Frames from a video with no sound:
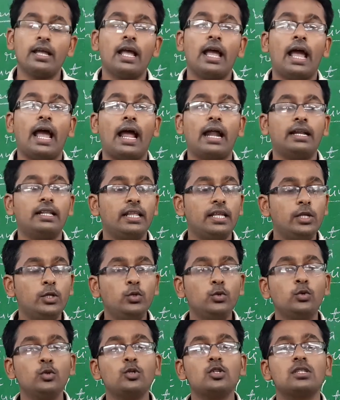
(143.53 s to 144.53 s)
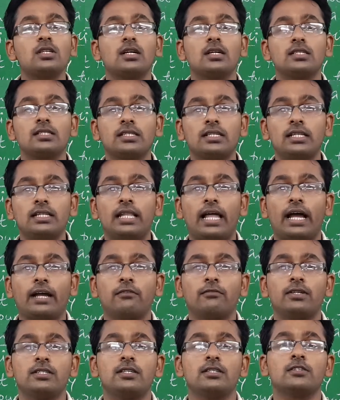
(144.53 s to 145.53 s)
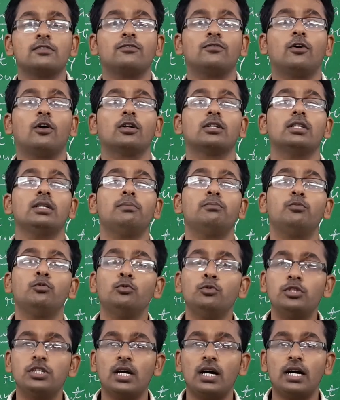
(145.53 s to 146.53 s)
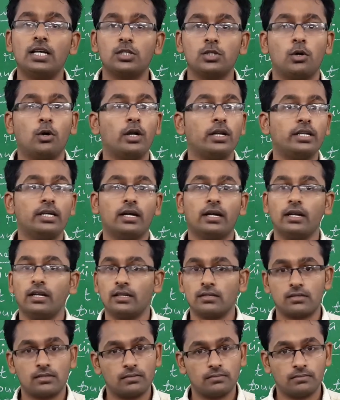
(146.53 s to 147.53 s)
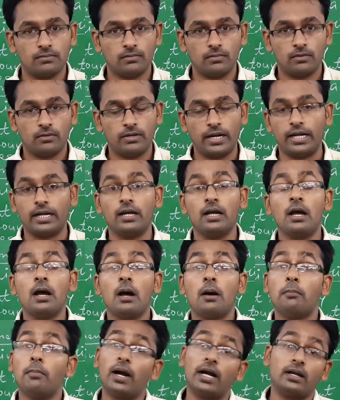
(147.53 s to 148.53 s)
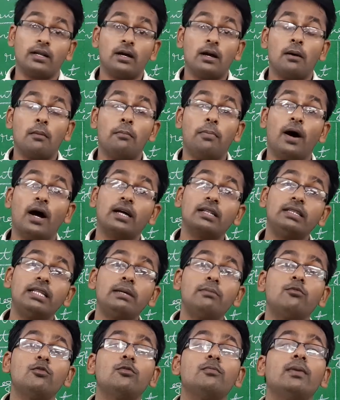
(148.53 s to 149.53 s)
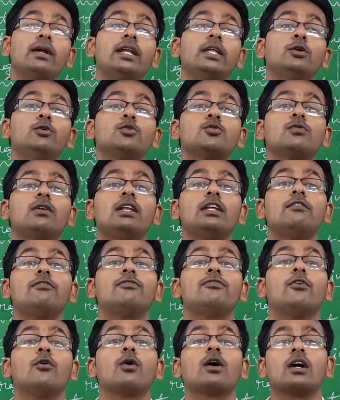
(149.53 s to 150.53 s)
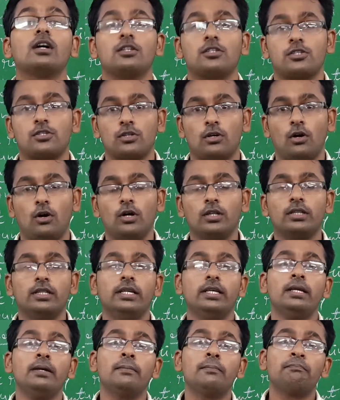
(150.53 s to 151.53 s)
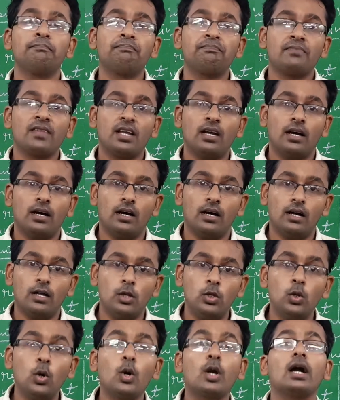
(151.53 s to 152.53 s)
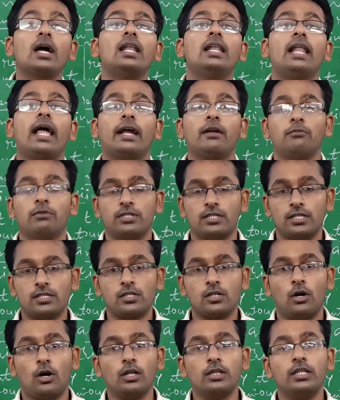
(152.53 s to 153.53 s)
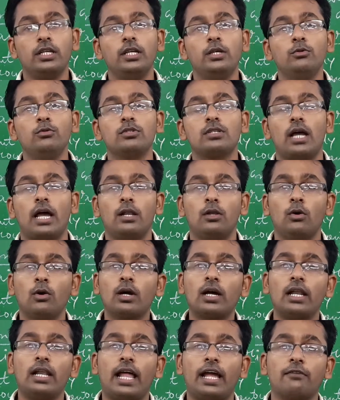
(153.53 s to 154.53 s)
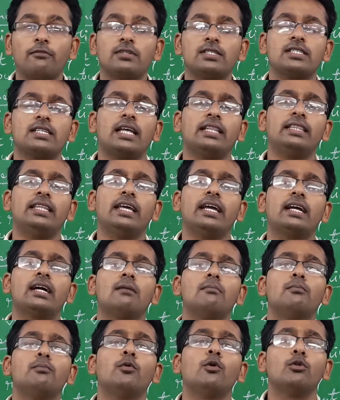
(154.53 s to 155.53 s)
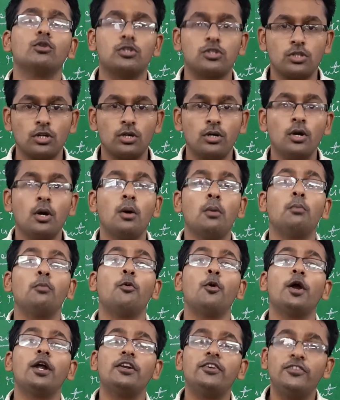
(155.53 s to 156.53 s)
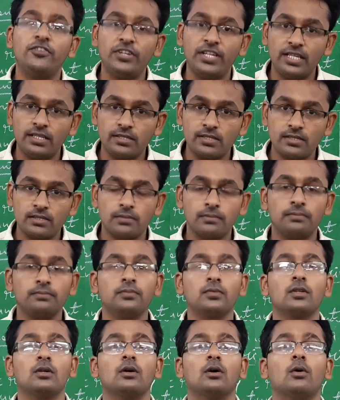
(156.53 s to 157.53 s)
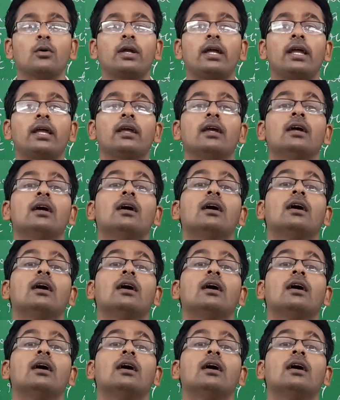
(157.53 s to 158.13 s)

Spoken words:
And they use Sanskrit languages for the pujas or yagnas, right? But Bhakti movement usually focused on the local languages, local languages, and they composed poetries, okay,